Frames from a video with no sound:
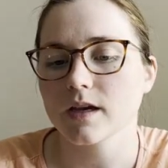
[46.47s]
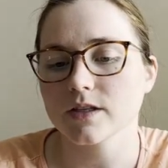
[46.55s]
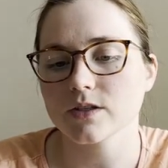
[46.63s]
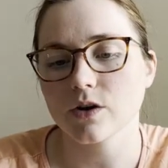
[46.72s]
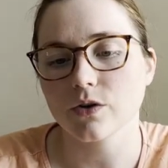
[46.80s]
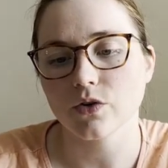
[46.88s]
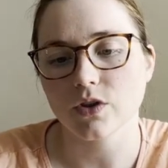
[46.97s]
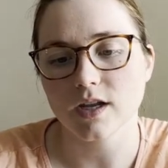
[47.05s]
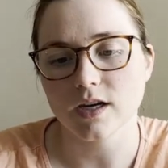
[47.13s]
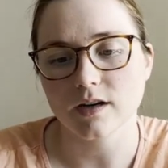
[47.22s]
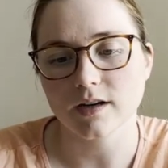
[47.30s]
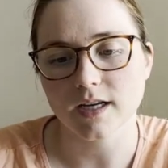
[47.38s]
So then
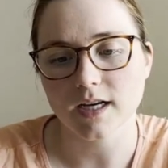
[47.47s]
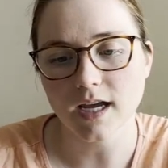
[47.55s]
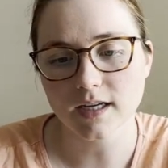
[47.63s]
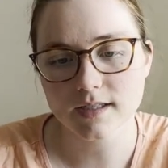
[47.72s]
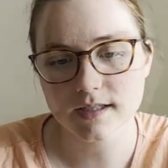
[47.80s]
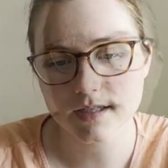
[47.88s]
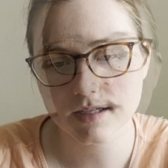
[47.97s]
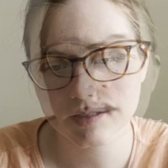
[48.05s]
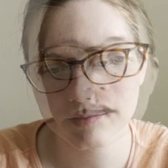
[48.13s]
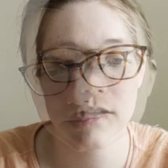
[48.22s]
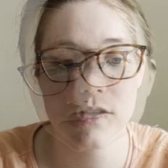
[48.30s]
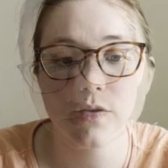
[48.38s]
you click next.
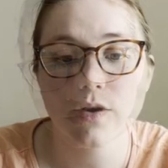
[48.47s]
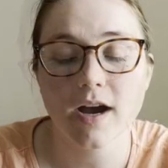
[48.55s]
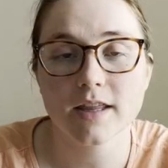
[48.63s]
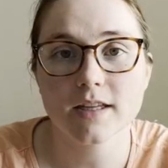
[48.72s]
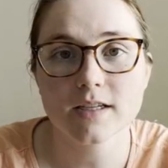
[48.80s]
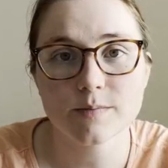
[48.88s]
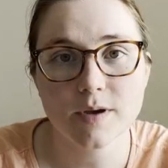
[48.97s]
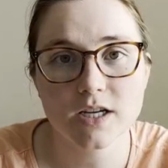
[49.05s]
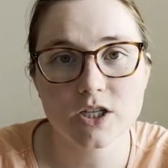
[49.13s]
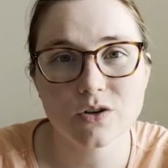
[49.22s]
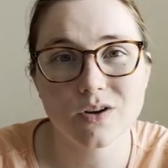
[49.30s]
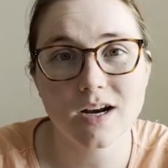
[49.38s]
So on this
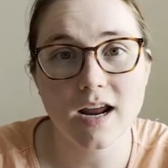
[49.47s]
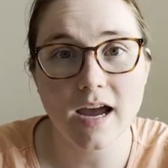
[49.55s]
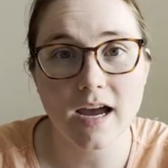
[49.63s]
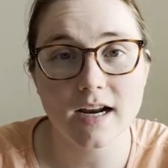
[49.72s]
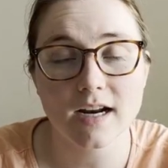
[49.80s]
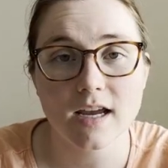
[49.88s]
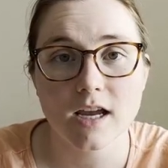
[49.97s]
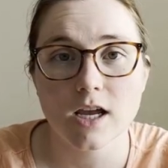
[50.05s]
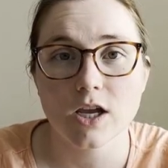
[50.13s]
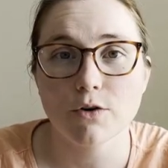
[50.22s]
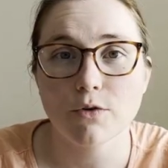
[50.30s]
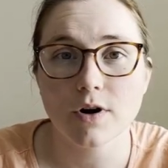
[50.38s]
page, you can add
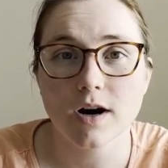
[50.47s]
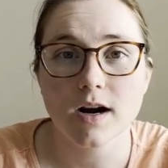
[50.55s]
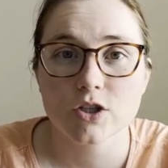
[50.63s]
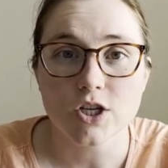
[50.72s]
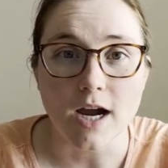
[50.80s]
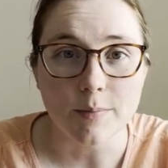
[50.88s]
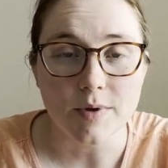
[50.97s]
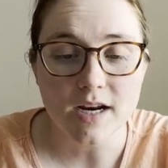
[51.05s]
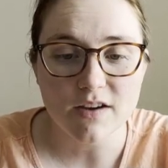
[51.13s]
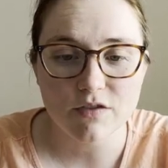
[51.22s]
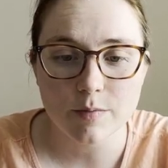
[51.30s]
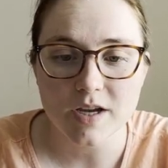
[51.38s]
your shopping
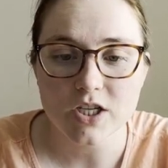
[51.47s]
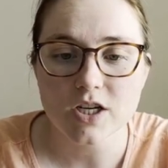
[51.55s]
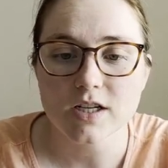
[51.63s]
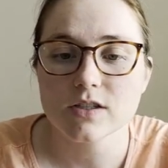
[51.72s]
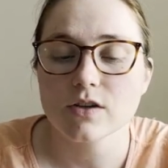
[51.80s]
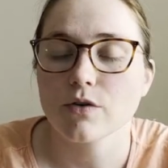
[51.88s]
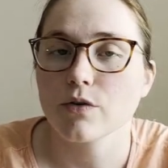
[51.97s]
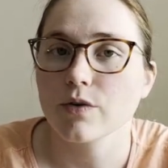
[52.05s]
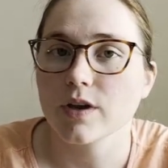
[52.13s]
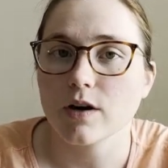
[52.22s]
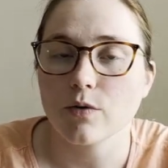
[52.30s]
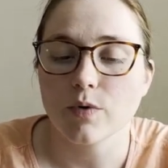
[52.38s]
information. So,
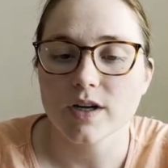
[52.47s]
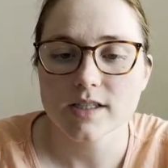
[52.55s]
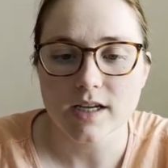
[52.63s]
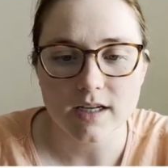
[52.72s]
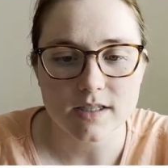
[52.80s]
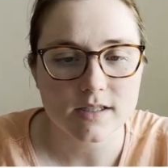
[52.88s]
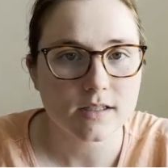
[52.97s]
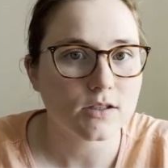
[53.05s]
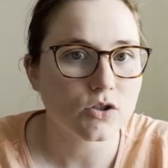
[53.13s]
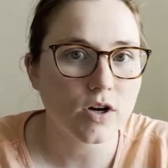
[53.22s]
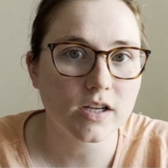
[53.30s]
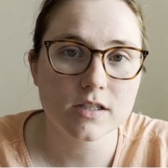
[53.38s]
you know, what size
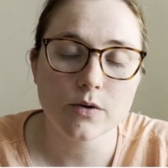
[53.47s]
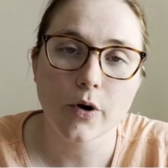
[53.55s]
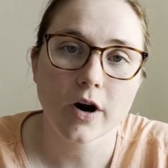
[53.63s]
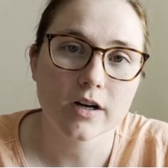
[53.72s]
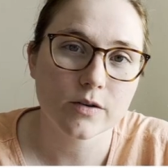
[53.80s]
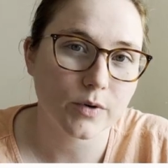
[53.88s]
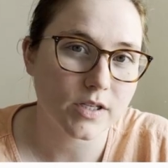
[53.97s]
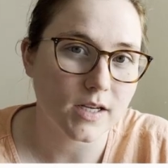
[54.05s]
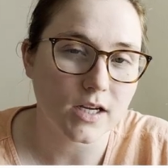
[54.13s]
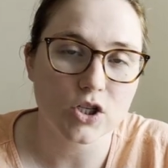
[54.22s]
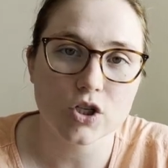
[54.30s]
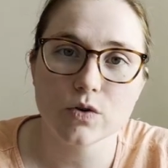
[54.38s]
dress you are, what
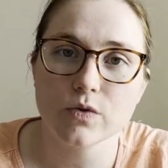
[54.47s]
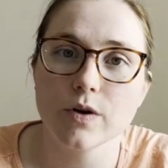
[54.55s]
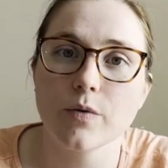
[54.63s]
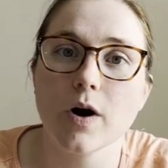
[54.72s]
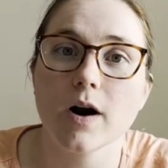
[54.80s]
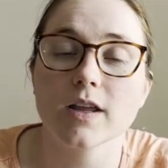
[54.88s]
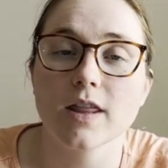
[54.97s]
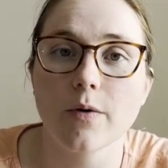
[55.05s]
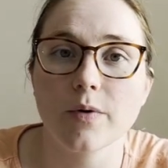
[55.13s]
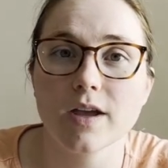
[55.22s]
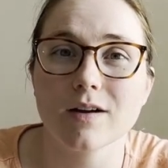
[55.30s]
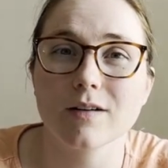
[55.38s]
size shoe you are. That
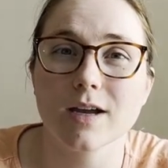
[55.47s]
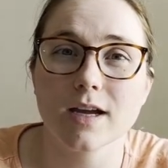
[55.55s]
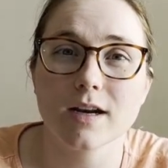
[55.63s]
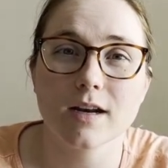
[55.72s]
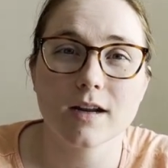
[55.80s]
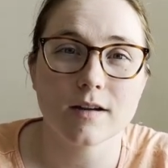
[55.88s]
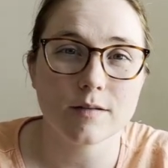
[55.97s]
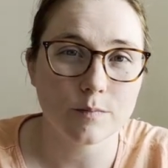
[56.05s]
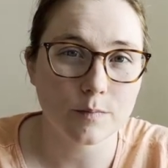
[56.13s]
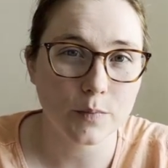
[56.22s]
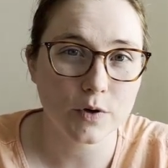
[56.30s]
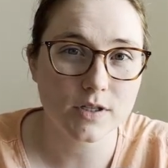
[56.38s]
way you'll get
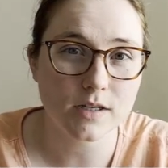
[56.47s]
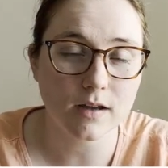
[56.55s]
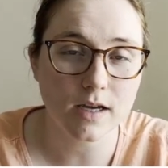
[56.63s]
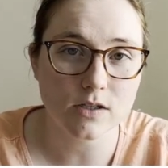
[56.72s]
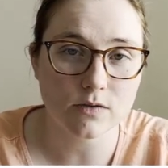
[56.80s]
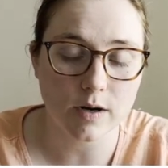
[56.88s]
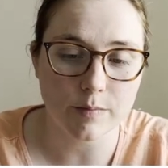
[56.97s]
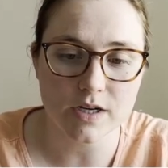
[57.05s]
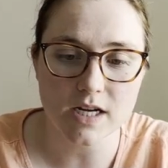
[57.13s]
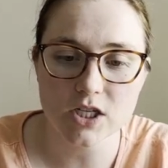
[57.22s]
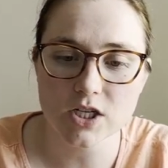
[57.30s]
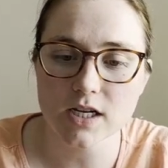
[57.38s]
personalized
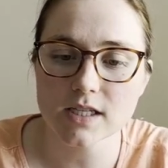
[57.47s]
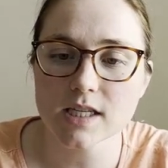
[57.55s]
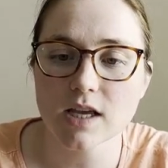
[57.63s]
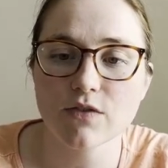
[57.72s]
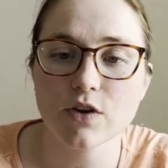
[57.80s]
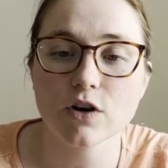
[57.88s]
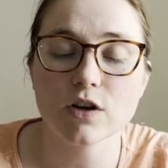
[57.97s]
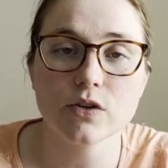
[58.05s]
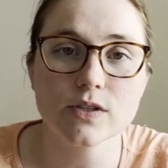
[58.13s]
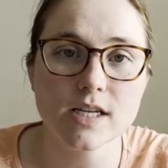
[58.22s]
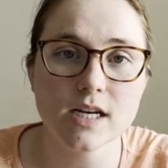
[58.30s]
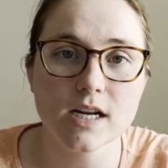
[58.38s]
recommendations. If you're
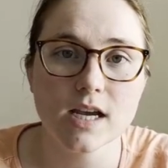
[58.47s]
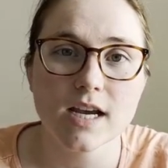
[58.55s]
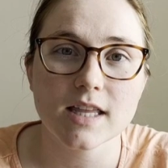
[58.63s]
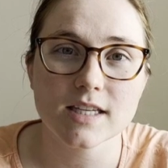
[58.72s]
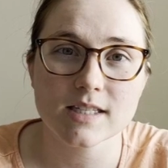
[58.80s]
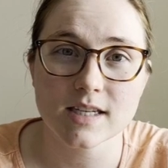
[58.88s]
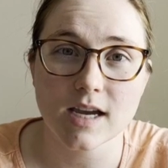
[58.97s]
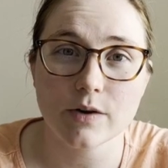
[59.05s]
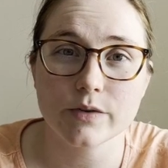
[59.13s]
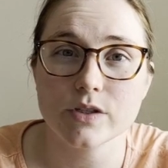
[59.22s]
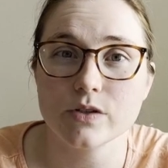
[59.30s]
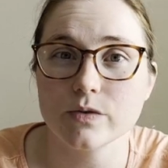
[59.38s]
using this
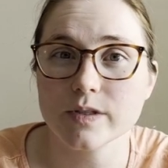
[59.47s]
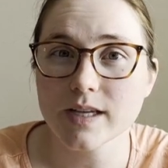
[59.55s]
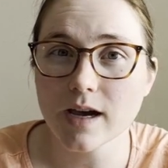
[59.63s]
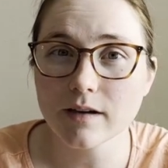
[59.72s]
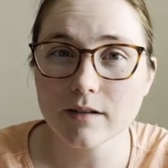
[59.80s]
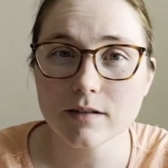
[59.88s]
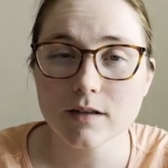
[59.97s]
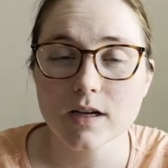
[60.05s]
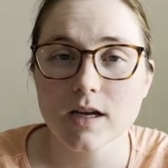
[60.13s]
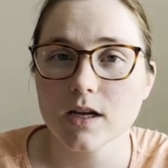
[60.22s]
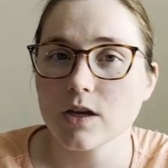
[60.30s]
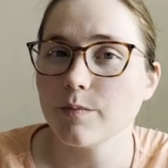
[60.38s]
account to sell,
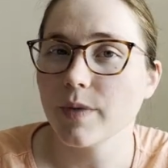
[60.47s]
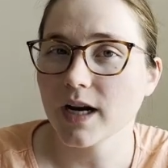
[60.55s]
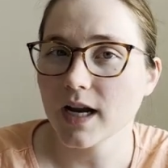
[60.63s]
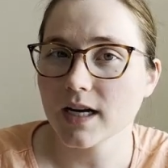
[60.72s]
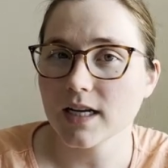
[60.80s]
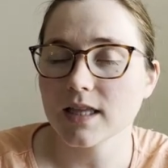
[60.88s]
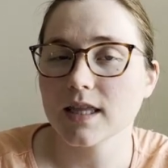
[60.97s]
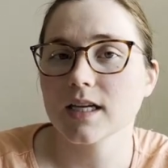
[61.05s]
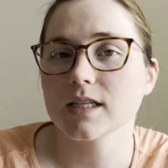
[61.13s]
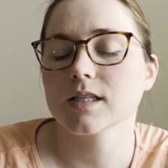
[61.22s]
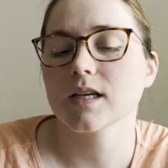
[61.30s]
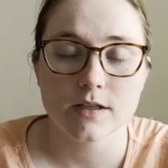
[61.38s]
you might not need
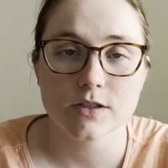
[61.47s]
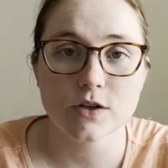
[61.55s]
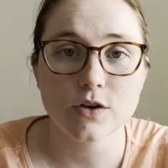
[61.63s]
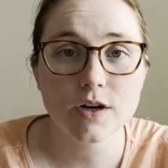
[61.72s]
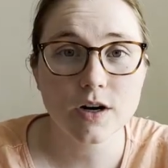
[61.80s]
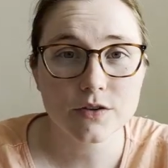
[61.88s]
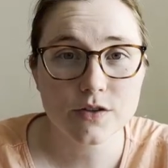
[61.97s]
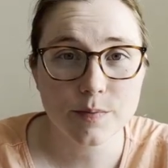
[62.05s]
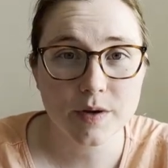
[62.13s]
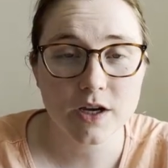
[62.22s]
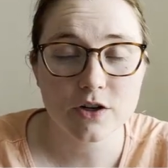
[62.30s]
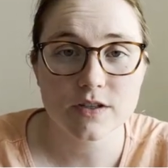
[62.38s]
this. So you can also
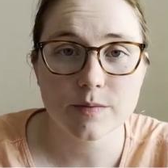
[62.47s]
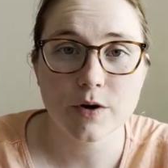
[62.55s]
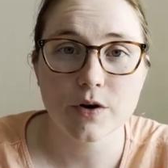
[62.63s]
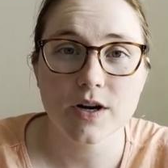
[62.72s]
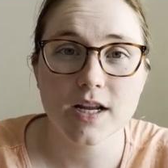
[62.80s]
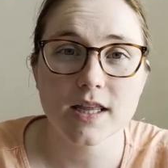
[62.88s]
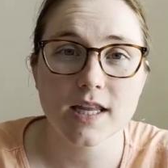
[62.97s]
put your zip code in.